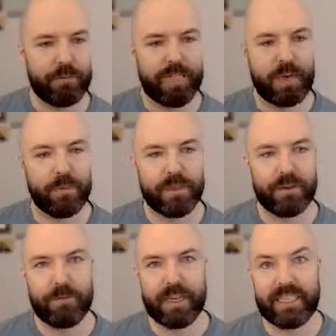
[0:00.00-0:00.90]
helped me to
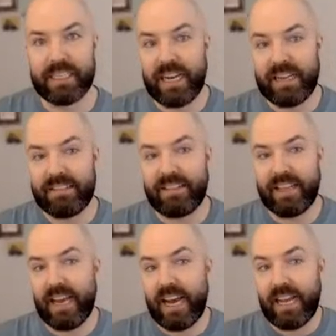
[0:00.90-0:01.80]
recognize that
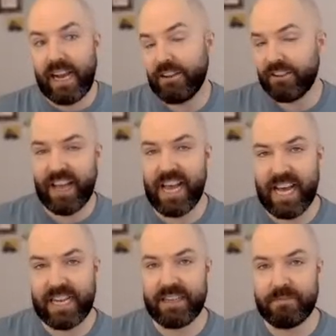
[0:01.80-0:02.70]
I just had
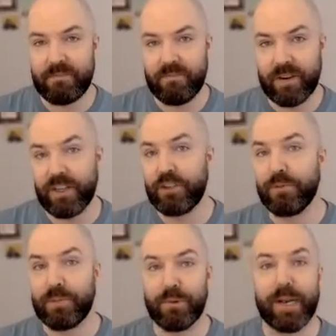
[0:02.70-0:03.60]
a very
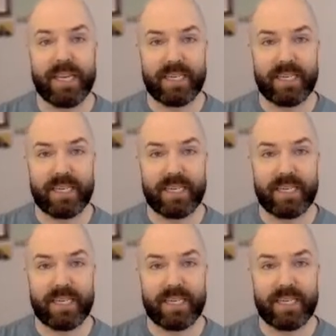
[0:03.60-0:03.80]
human brain.